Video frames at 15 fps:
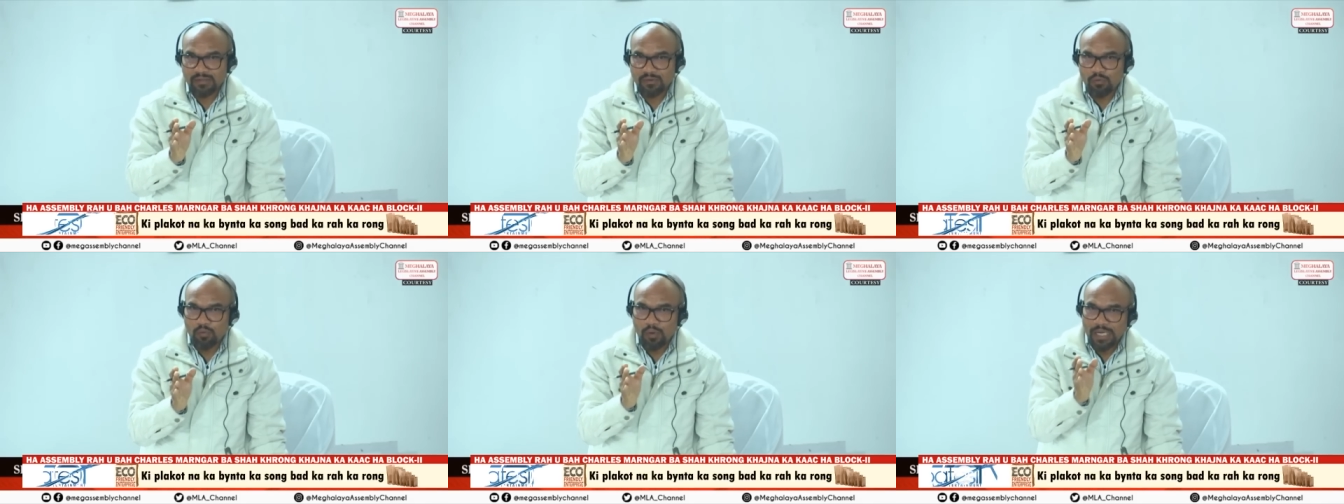
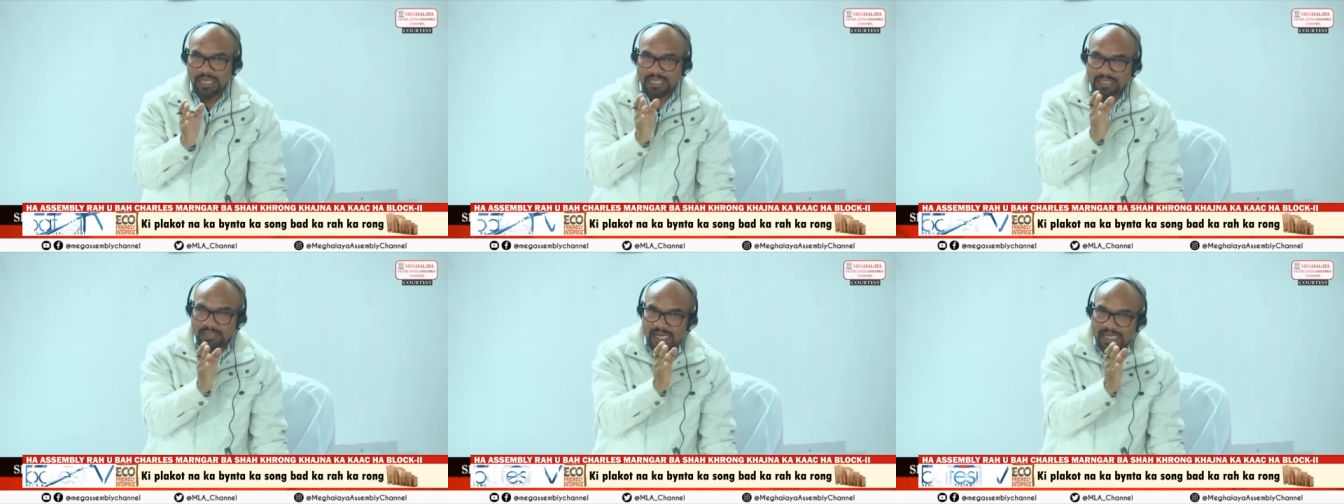while
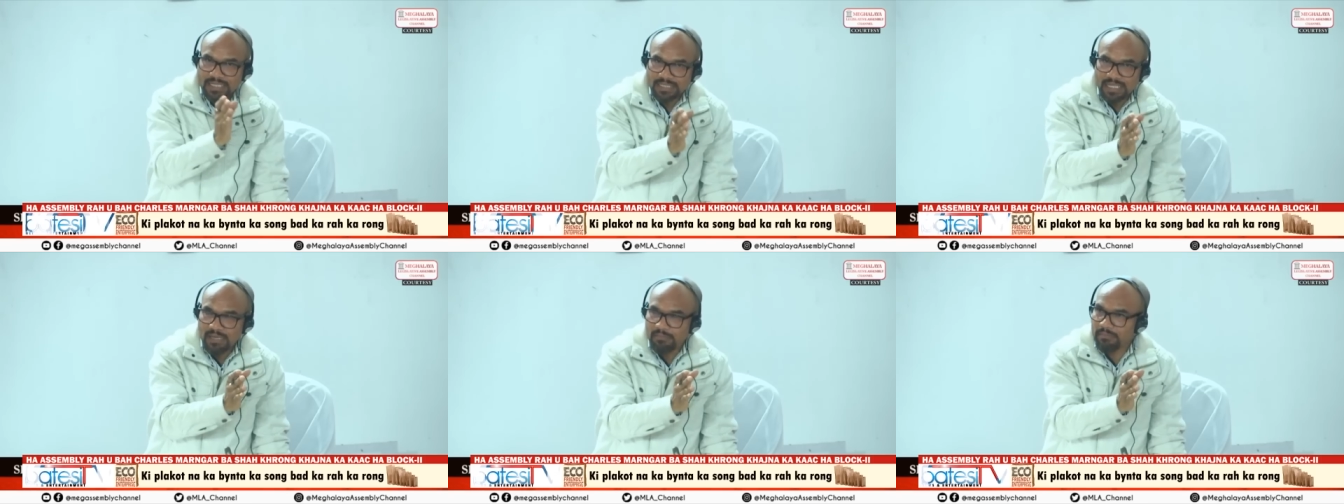
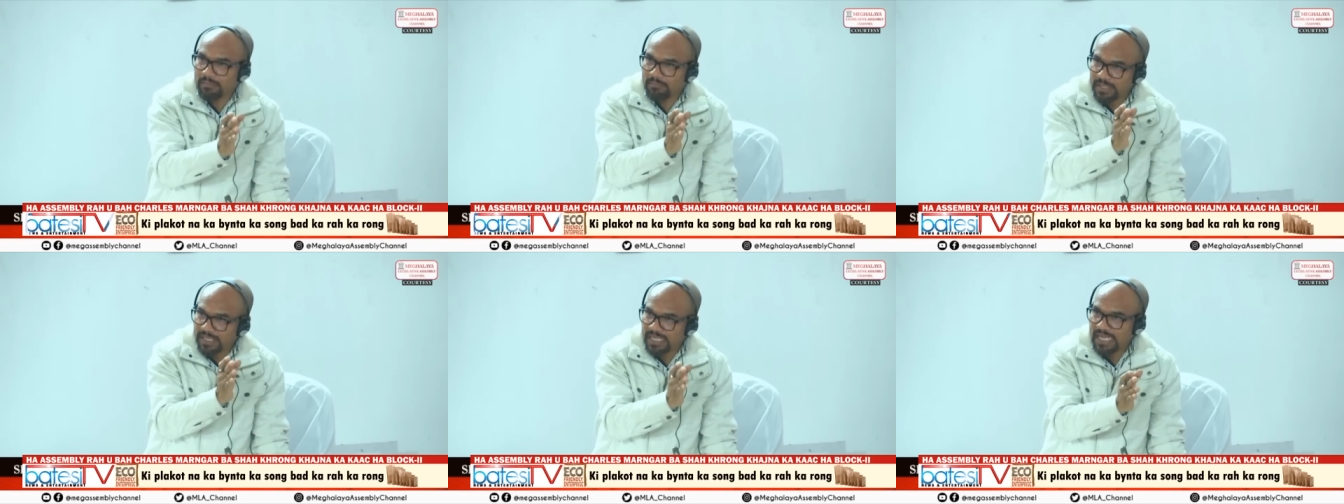Assam
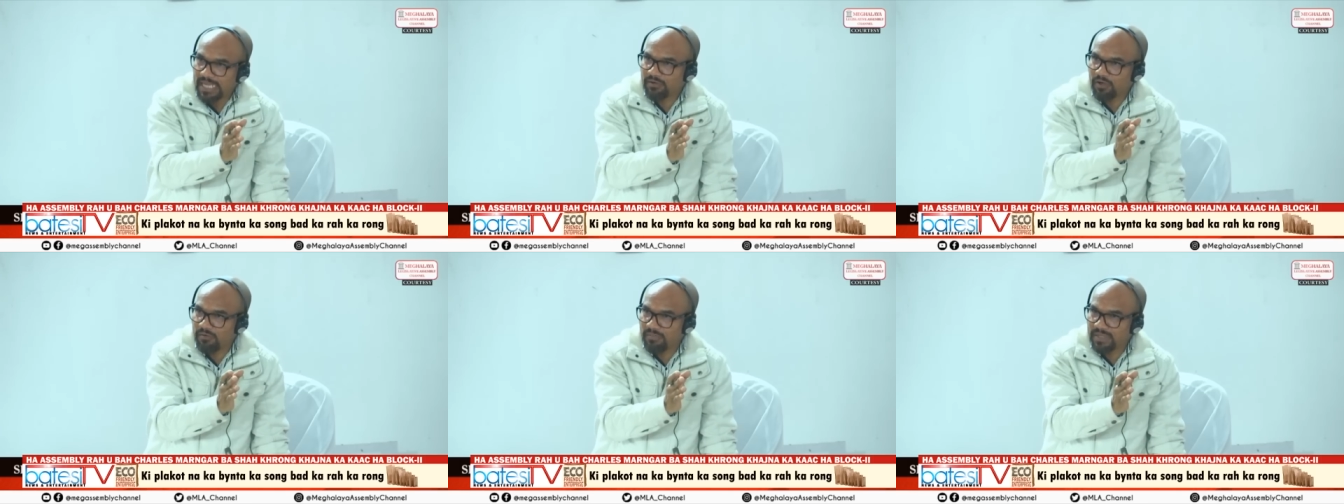Meghalaya
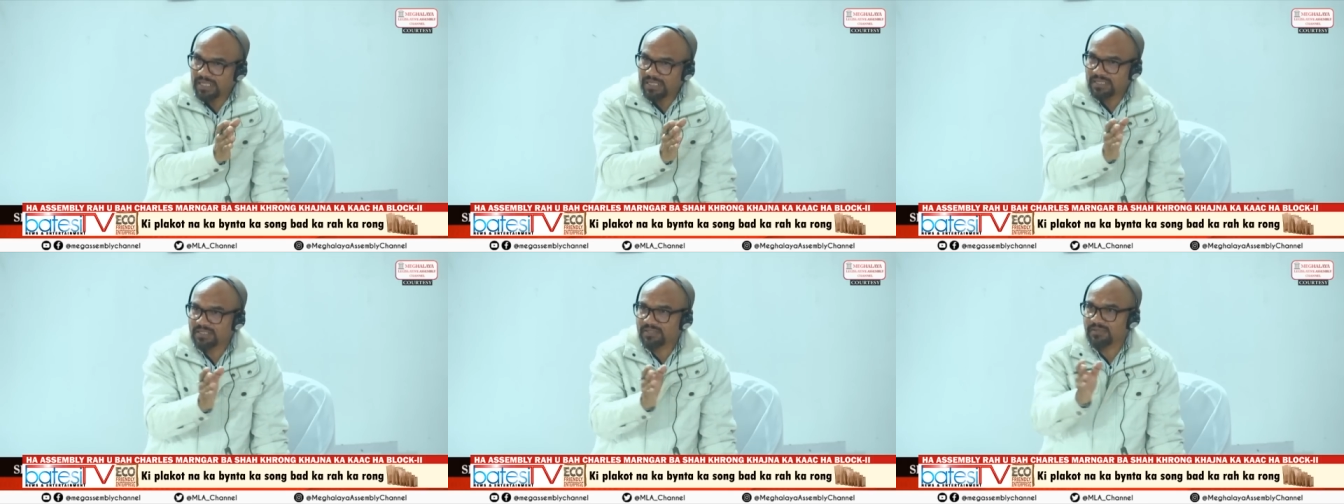government
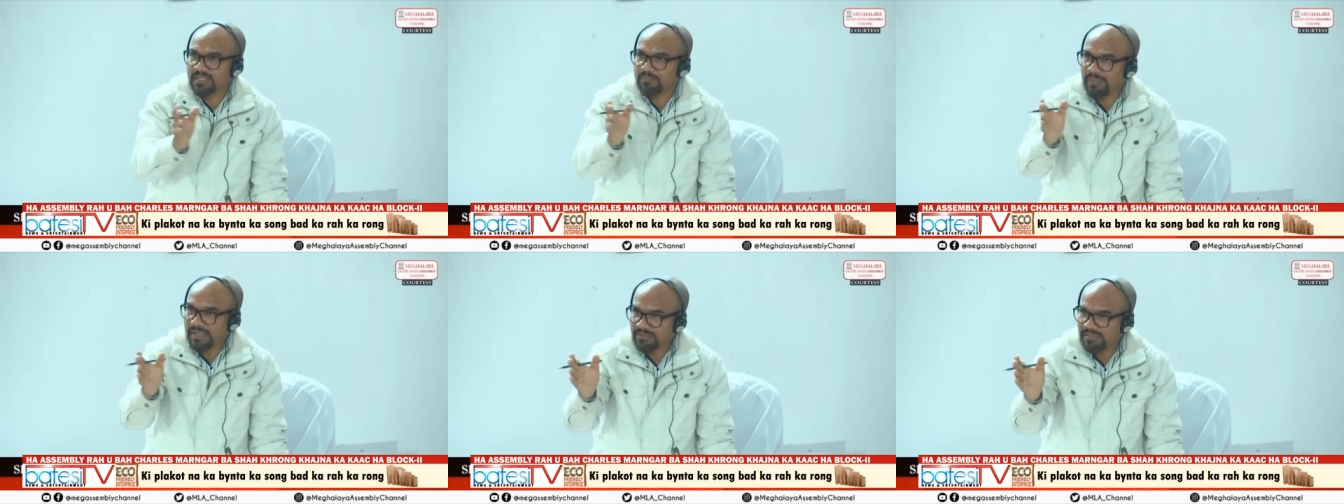is
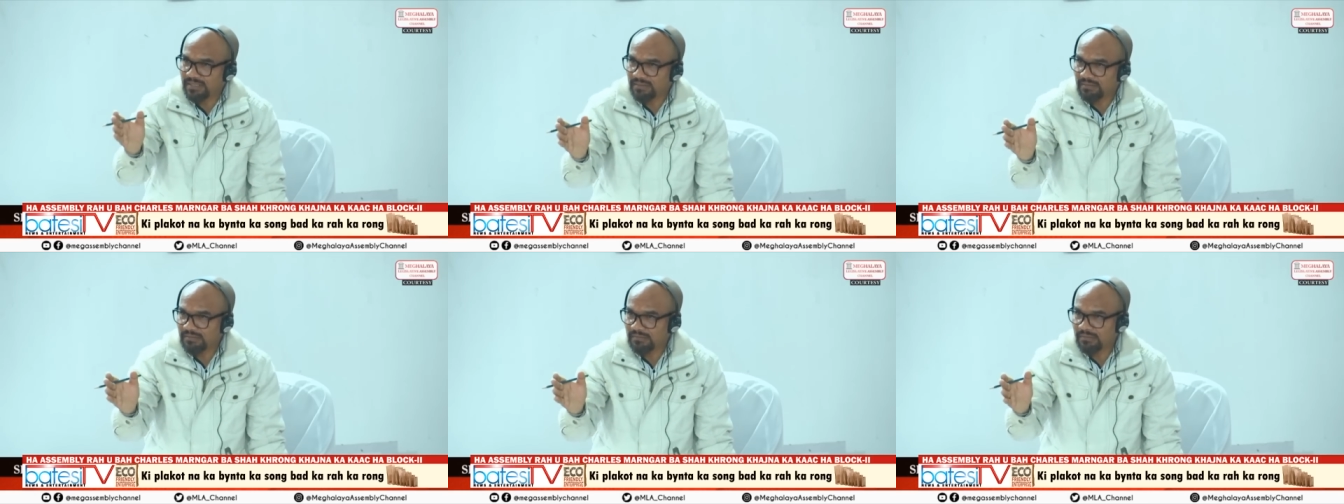
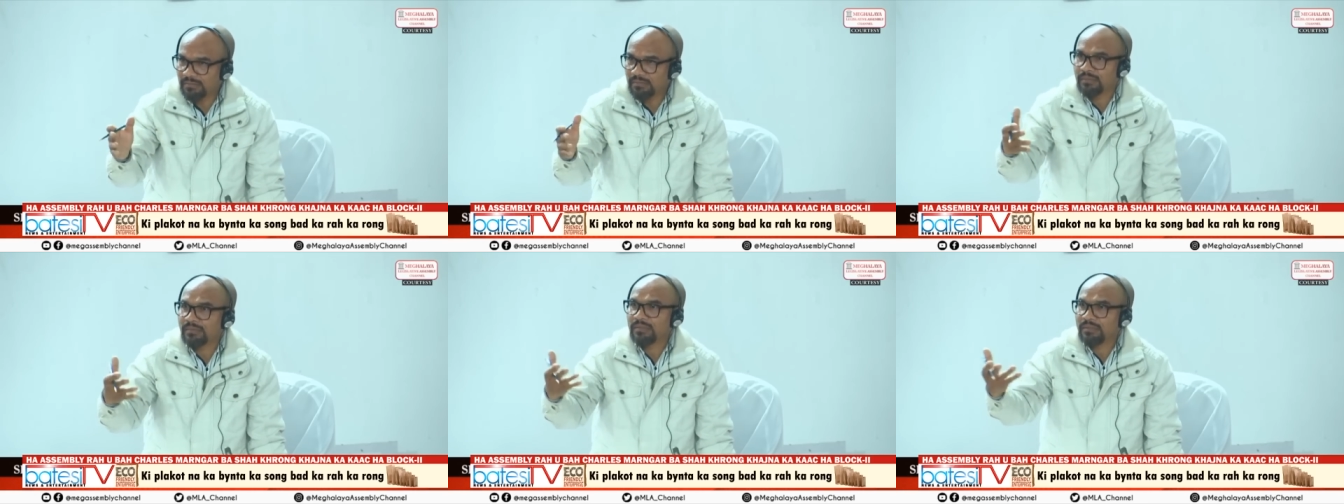respecting
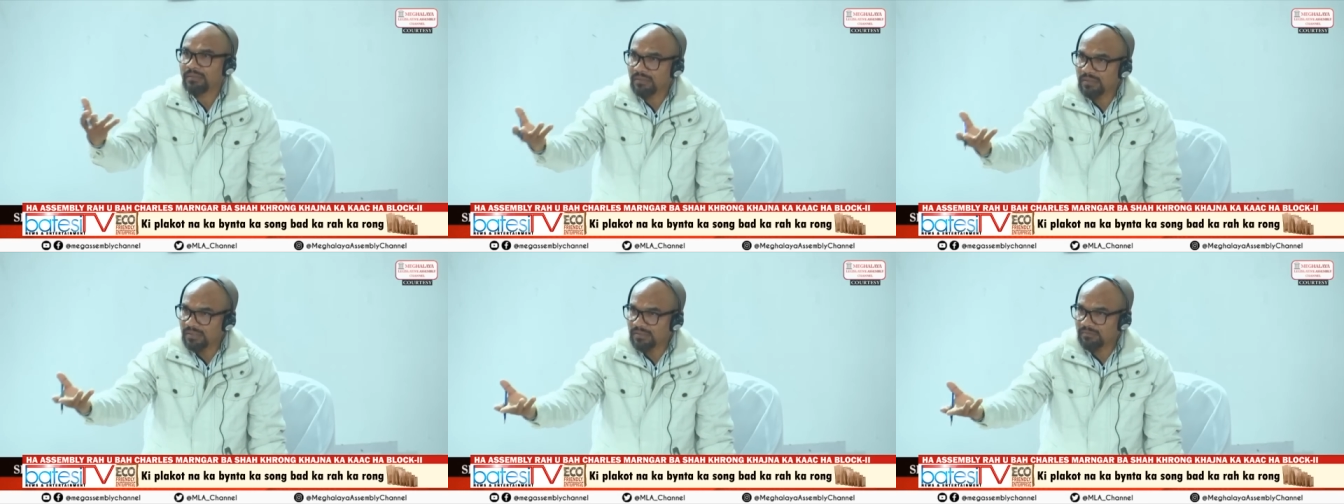
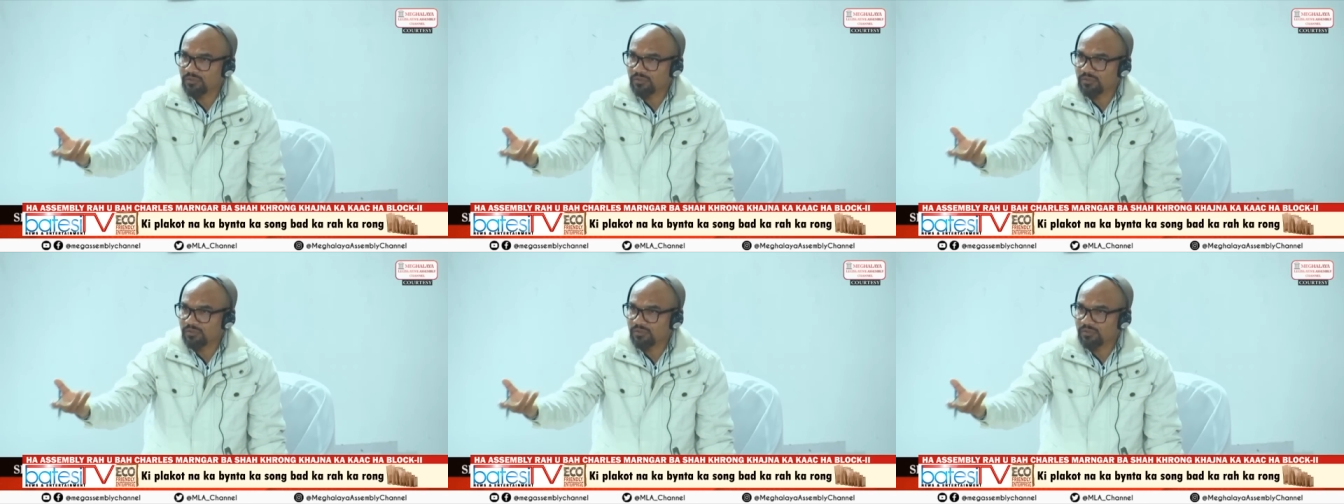to